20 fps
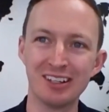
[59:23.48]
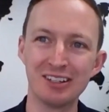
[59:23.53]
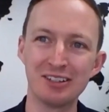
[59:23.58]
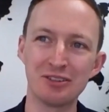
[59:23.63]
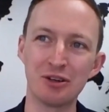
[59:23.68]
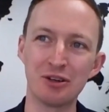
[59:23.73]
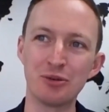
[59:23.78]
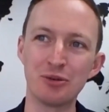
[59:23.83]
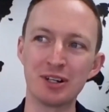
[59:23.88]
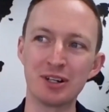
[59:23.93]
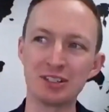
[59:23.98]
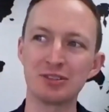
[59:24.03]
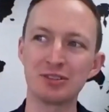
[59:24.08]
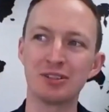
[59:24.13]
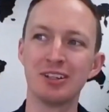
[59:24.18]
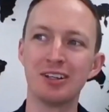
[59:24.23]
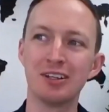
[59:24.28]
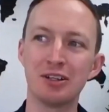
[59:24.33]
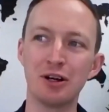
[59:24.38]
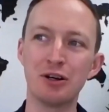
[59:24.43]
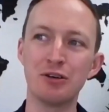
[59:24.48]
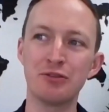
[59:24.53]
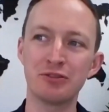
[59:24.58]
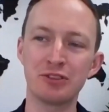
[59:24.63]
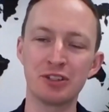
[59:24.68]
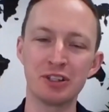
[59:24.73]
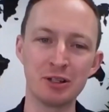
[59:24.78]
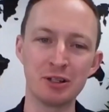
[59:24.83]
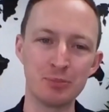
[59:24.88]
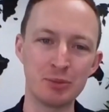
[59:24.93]
not always,
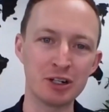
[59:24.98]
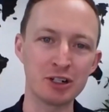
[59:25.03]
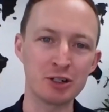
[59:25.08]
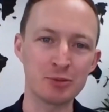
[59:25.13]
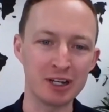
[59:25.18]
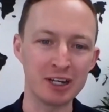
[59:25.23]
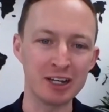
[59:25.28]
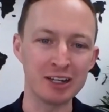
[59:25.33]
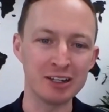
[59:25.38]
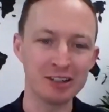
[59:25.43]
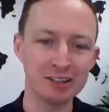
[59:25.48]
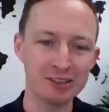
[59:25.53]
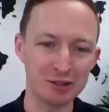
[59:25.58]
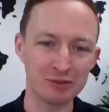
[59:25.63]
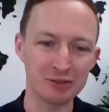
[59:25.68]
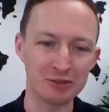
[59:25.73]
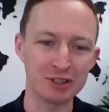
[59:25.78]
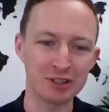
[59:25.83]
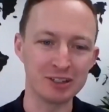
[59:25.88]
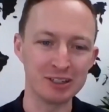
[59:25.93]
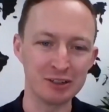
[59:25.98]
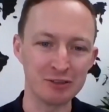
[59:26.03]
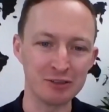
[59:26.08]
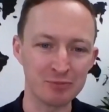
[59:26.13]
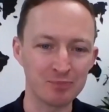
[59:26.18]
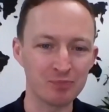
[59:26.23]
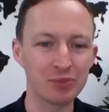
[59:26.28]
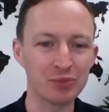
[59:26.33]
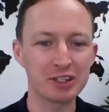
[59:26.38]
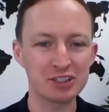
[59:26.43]
often a bugbear of kind of
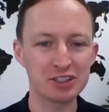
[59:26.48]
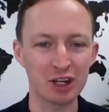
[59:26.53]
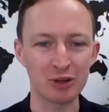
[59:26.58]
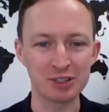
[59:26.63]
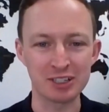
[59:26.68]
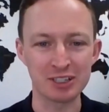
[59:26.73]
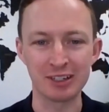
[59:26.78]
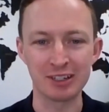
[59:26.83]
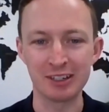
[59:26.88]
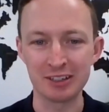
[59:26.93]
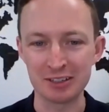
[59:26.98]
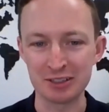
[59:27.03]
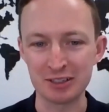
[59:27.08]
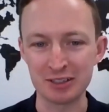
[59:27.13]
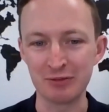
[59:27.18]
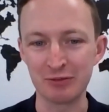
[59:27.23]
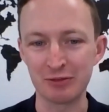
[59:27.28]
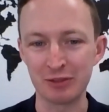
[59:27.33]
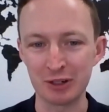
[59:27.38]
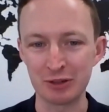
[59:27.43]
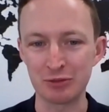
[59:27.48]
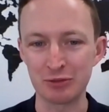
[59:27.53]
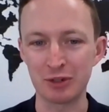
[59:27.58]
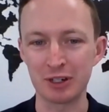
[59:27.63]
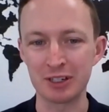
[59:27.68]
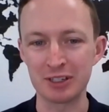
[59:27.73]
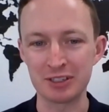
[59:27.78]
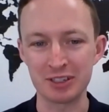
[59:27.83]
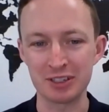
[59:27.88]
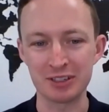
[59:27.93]
charity leaders and
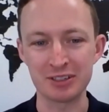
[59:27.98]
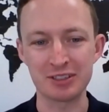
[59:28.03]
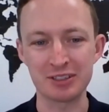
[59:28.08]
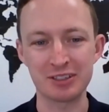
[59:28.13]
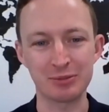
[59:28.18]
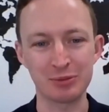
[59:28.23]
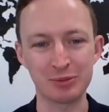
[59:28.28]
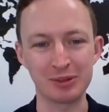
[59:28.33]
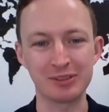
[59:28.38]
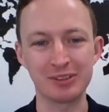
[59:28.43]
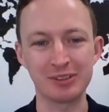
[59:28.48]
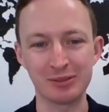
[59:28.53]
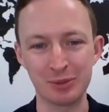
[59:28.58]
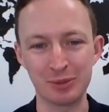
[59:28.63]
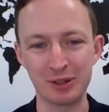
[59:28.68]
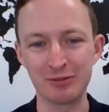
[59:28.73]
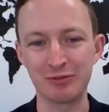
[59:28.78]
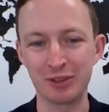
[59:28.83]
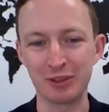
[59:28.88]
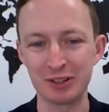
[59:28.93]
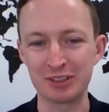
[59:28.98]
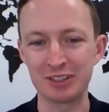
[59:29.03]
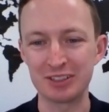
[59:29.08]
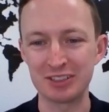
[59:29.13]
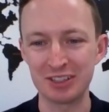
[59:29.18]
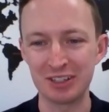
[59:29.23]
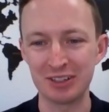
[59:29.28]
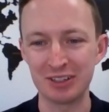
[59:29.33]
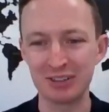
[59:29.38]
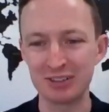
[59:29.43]
fundraisers when funders
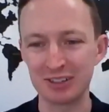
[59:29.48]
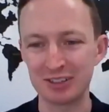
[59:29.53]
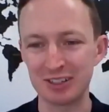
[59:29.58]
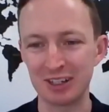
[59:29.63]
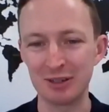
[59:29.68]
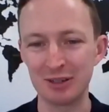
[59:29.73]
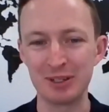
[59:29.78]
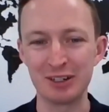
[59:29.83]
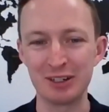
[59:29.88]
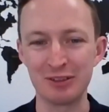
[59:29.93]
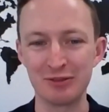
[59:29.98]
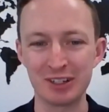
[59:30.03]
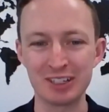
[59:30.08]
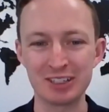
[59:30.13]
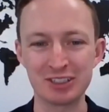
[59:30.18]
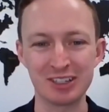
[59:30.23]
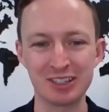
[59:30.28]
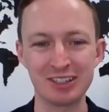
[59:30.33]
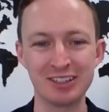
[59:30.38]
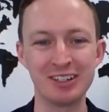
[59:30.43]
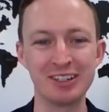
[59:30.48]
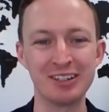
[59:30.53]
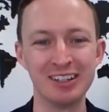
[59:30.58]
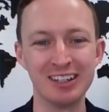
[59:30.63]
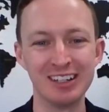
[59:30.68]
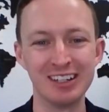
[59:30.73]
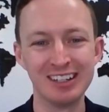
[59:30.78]
use the term innovation, and